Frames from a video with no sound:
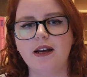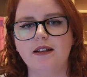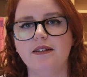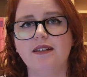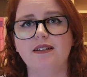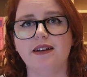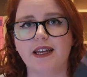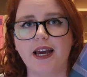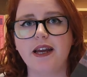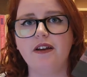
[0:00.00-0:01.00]
This is a
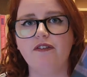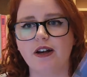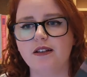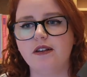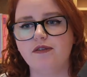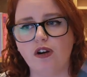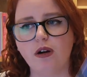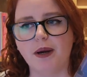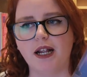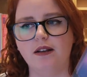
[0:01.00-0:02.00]
gay festive
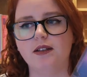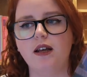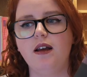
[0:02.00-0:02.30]
romance